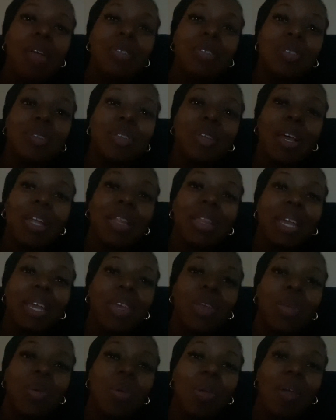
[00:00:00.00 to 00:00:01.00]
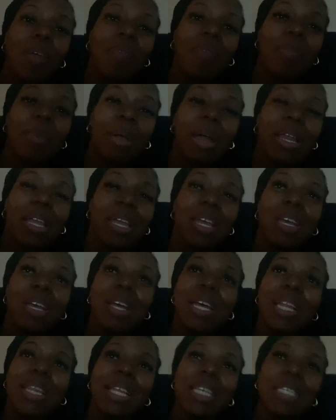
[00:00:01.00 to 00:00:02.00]
also, y'all, thank you everybody
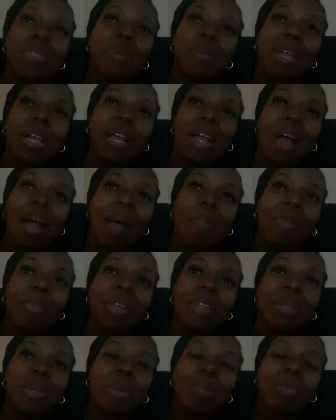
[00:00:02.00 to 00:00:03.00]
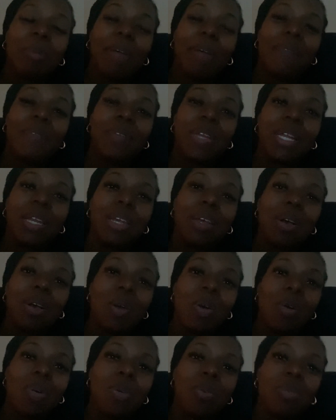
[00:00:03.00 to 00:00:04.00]
that's been commenting on my
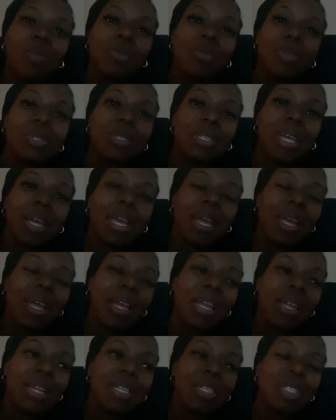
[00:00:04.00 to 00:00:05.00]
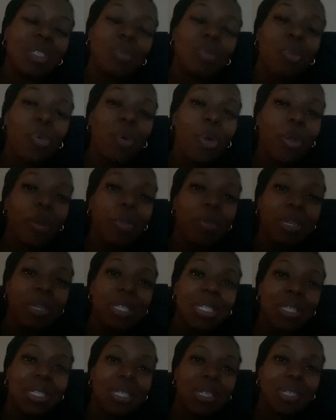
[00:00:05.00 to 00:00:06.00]
videos and supporting
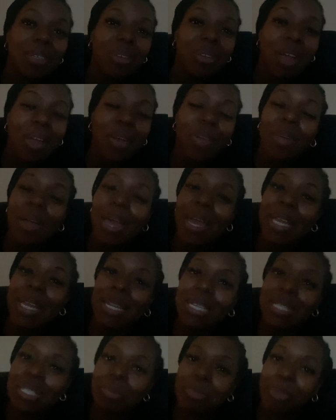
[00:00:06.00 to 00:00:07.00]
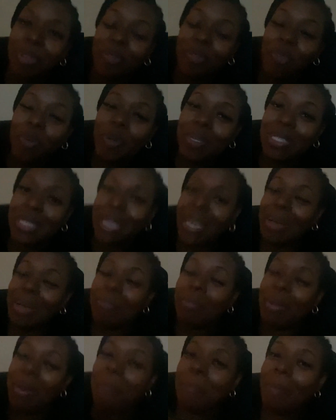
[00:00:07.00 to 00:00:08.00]
me still. Y'all know I had disappeared for a
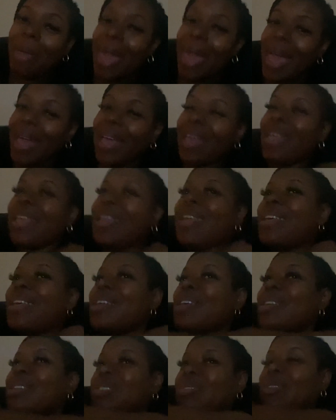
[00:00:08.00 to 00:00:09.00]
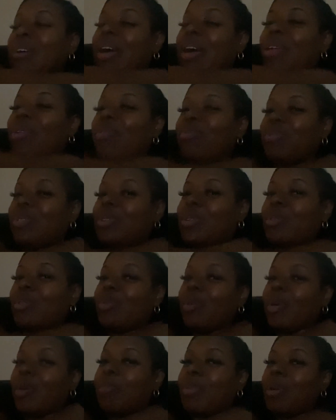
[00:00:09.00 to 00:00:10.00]
second, but I'm back. So I gotta, you
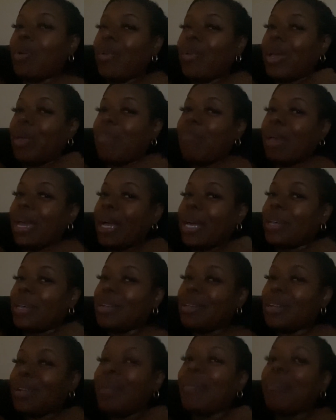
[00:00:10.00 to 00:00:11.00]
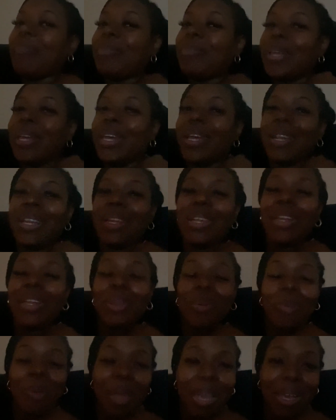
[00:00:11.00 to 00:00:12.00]
know, work my way back up. But
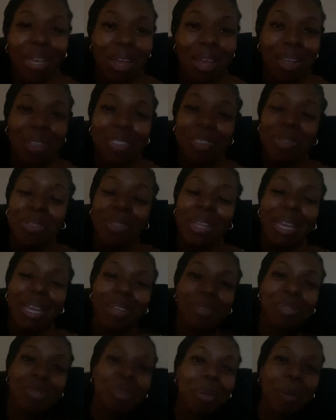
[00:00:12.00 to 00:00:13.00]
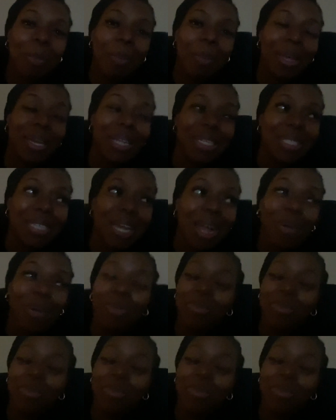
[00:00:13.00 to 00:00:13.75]
anyway, y'all, so thank you so much. I